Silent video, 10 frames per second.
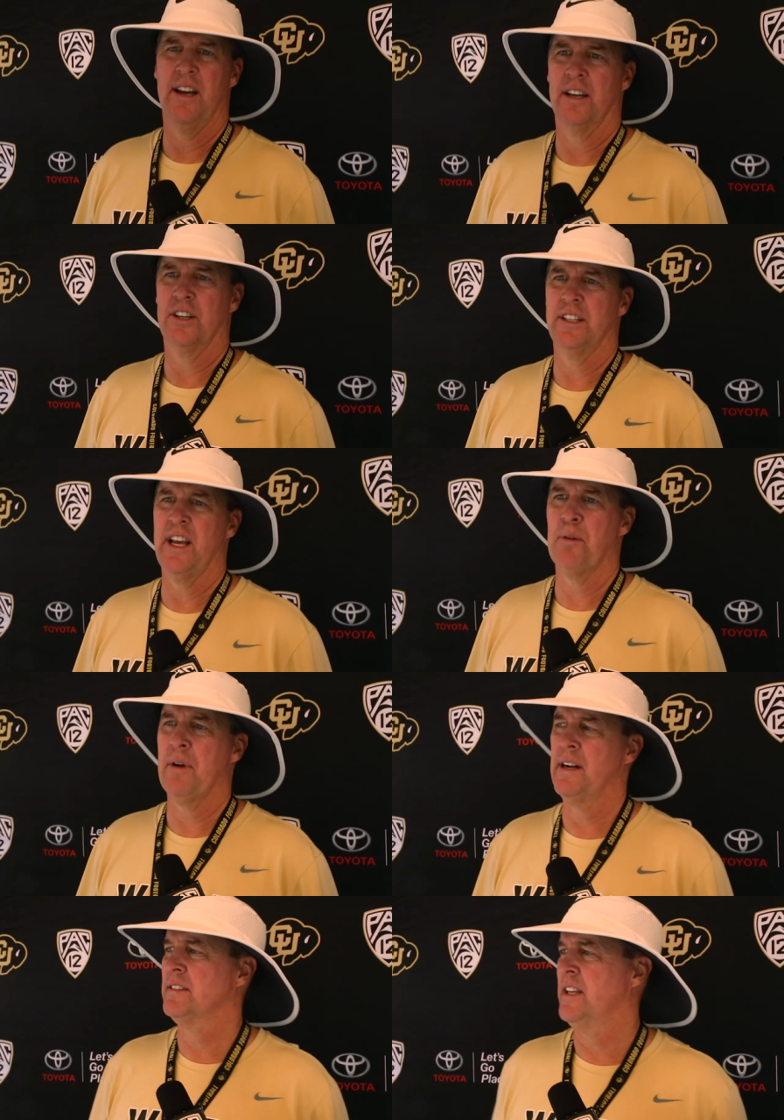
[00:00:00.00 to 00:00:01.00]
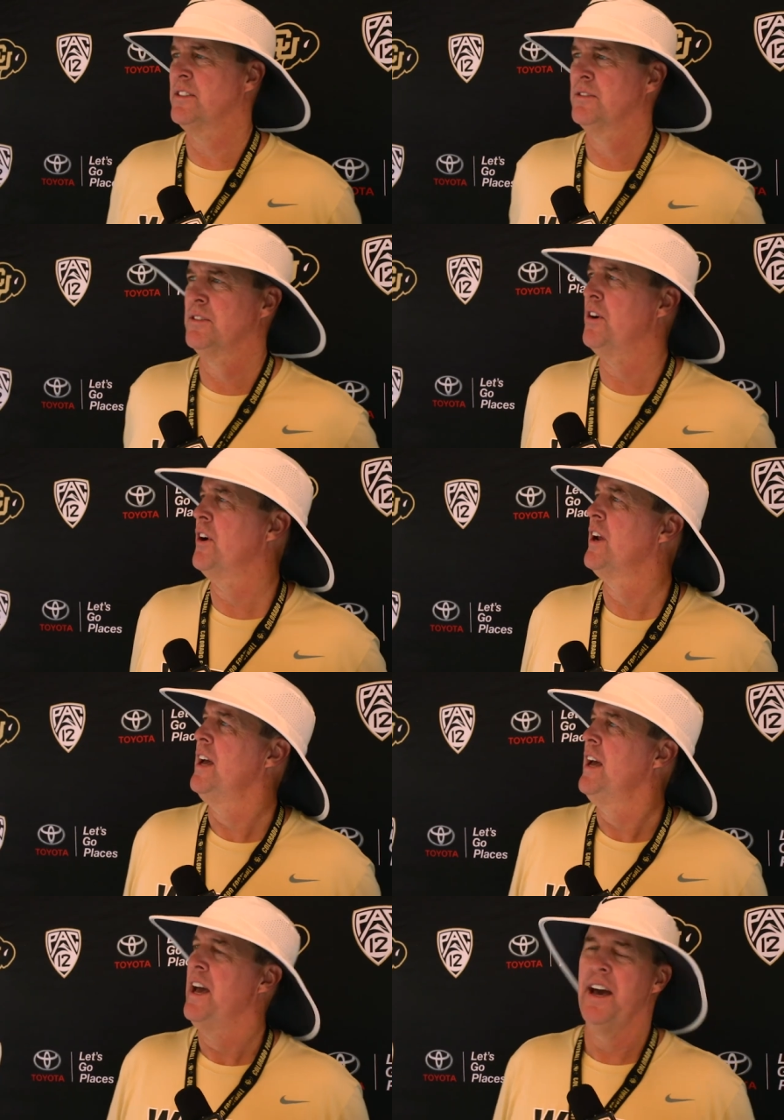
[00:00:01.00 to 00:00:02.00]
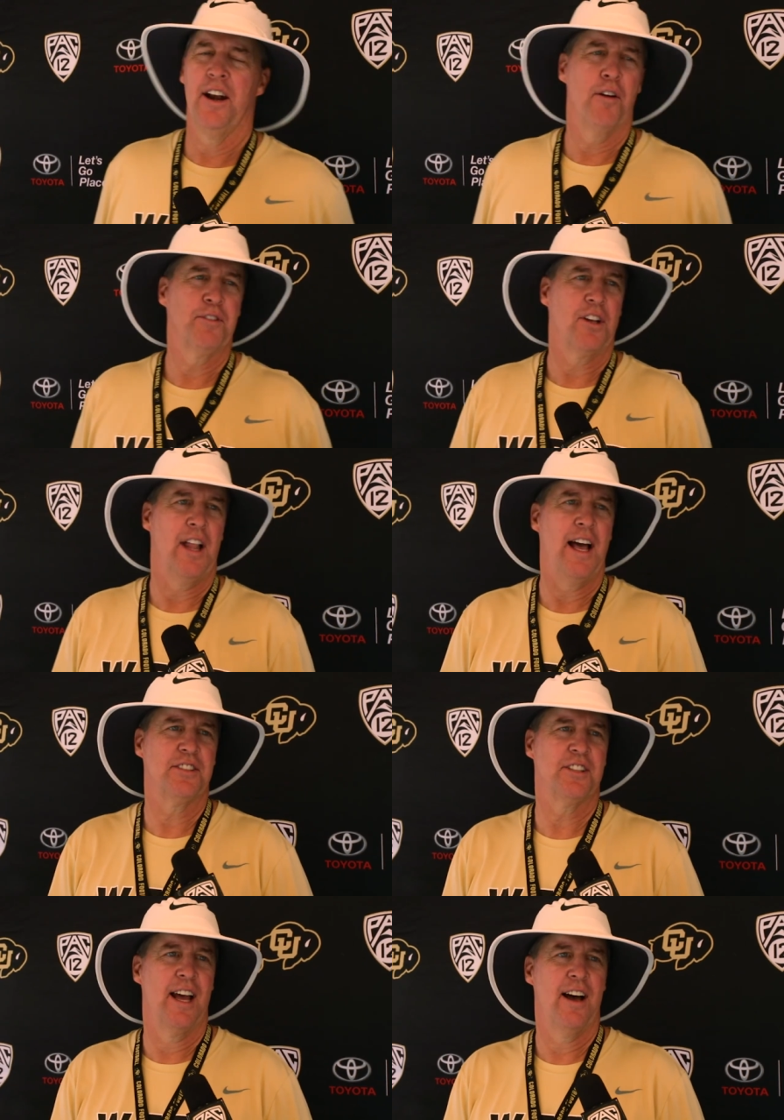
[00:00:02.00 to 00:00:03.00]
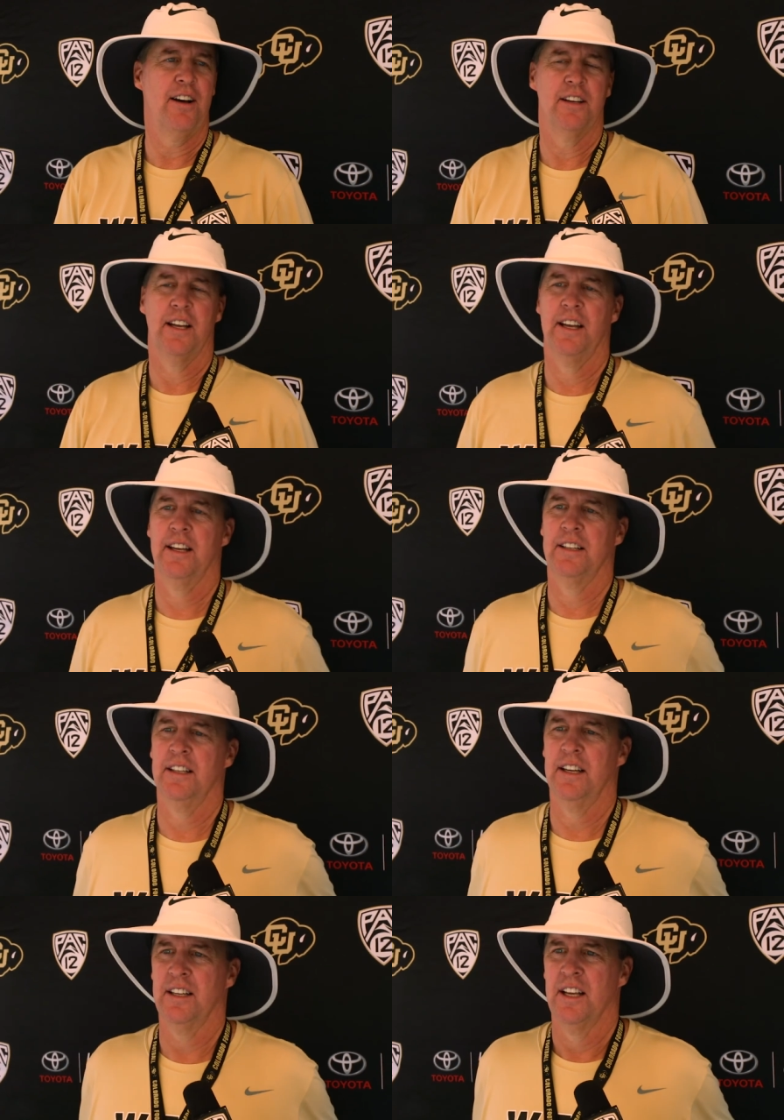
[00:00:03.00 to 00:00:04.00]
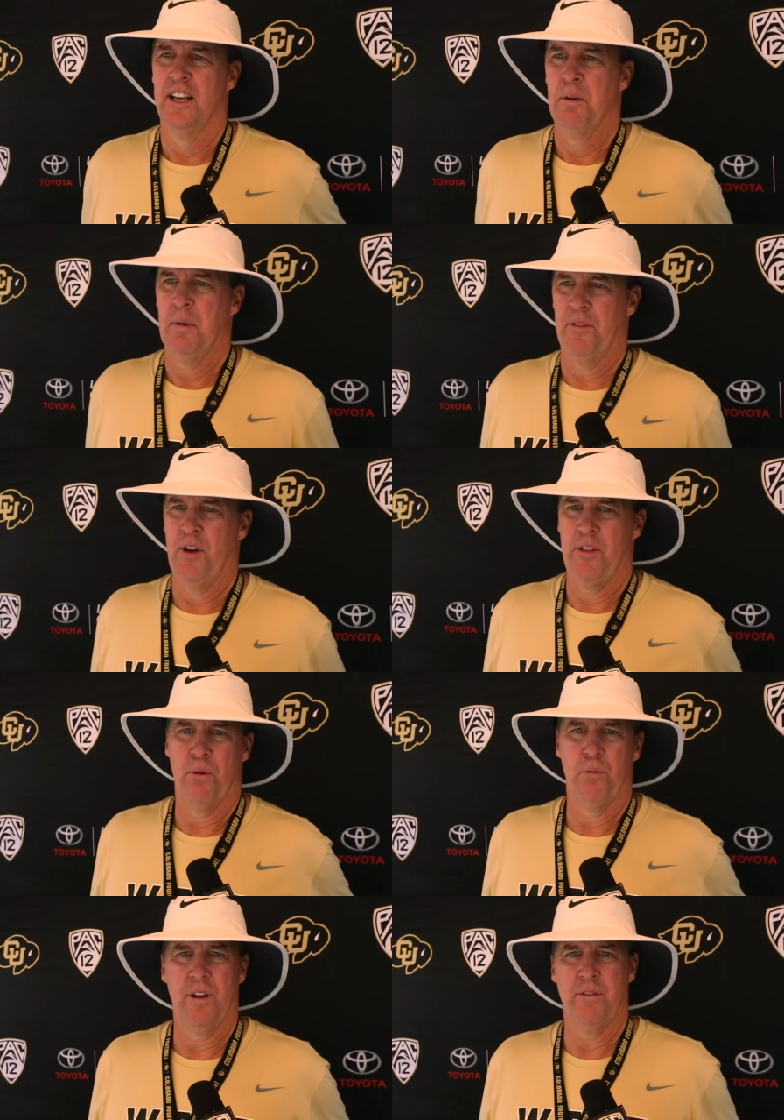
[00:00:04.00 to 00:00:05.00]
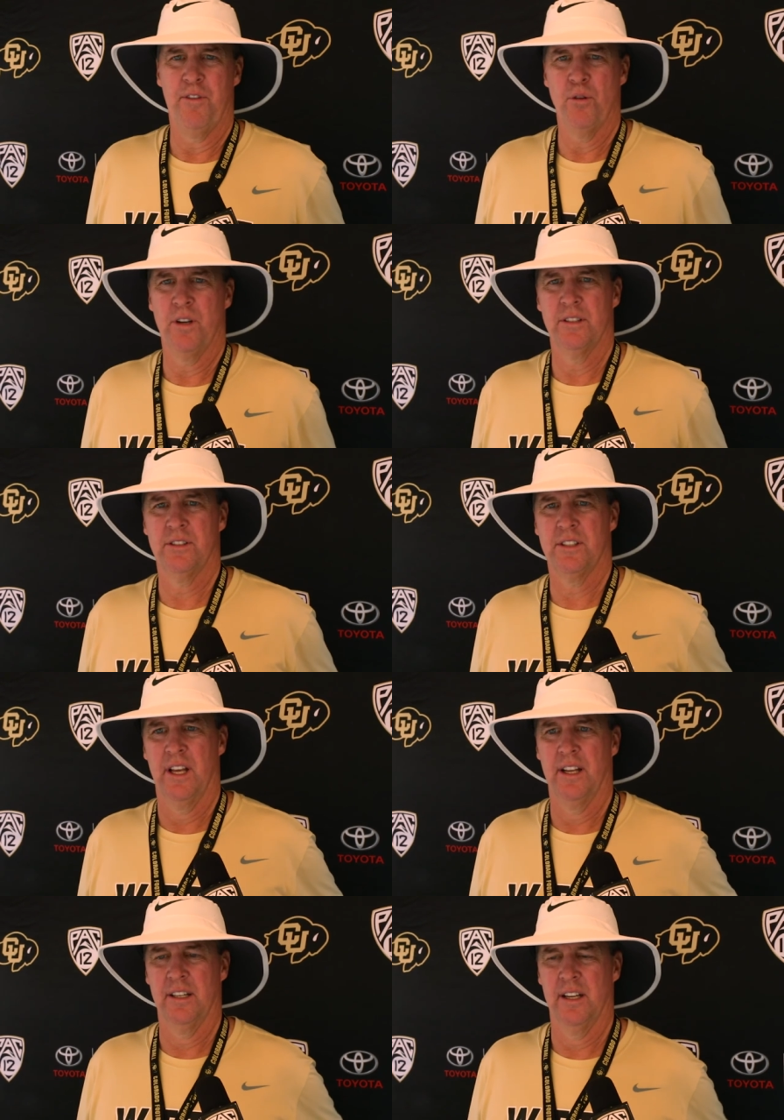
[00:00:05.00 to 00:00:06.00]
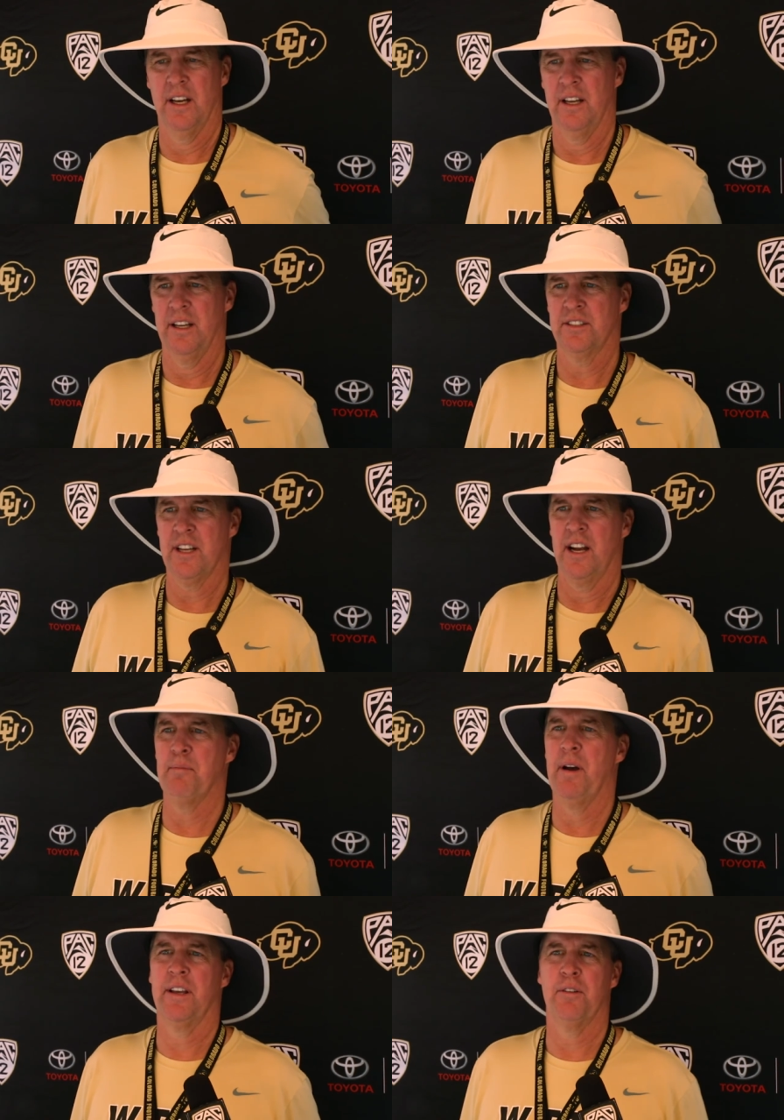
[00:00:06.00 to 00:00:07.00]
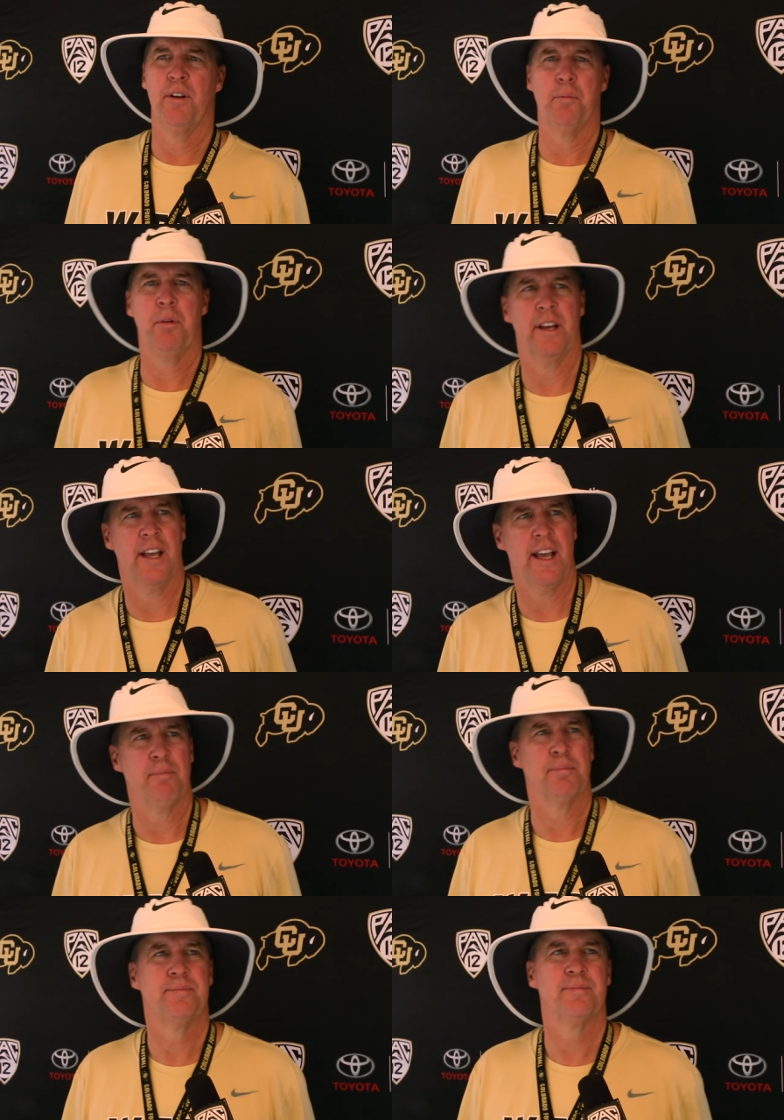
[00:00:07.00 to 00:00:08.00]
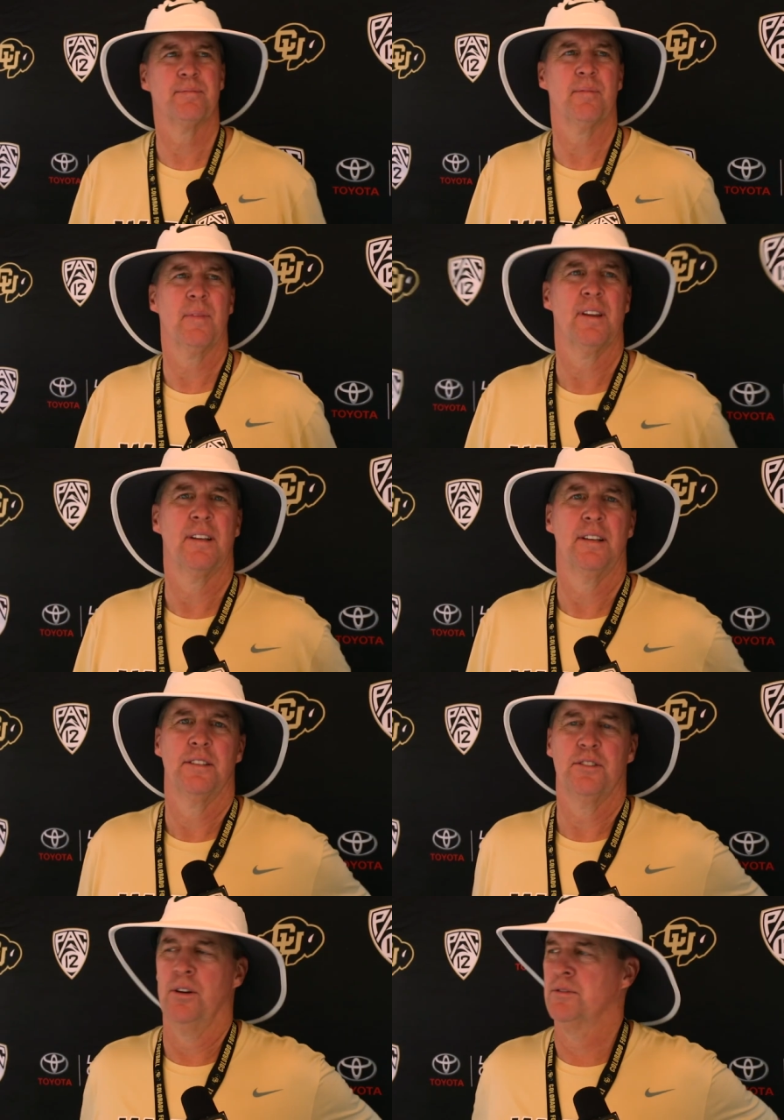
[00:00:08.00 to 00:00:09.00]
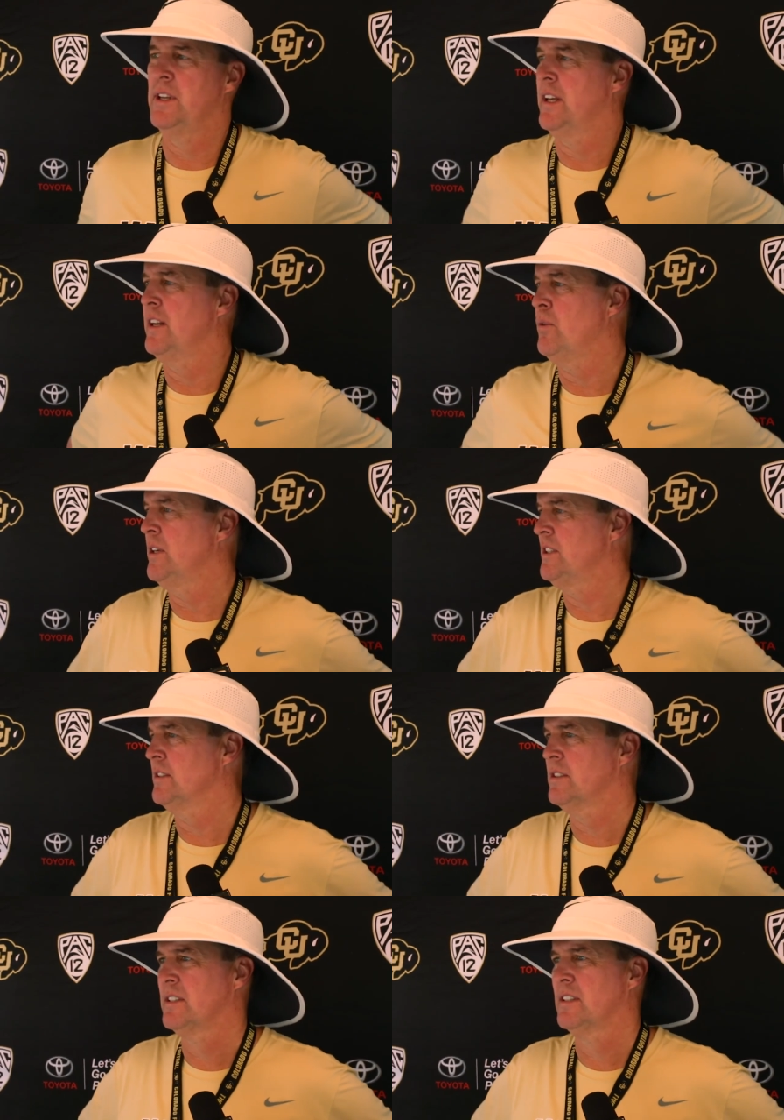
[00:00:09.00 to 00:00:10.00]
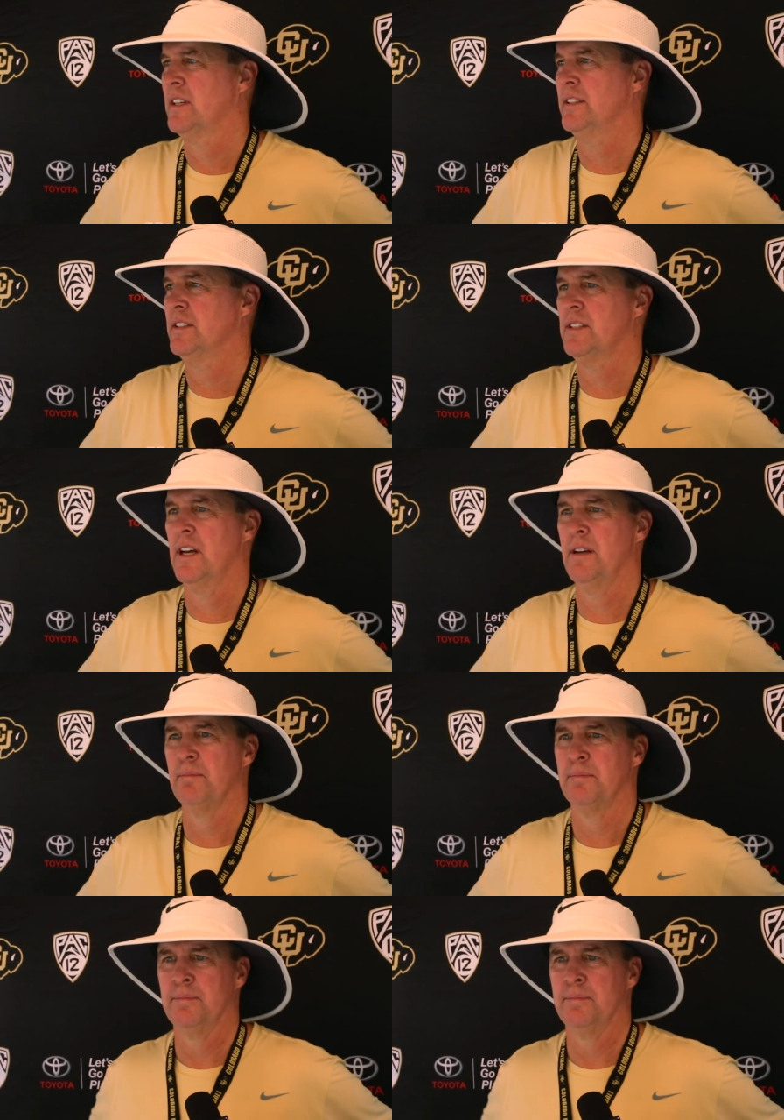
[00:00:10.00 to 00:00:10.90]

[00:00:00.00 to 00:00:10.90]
Yeah, good day of practice. They, they're headed off to class now, and uh, but I thought they were really focused and uh, excited about getting ready to play a game. So I'll take any questions at this time.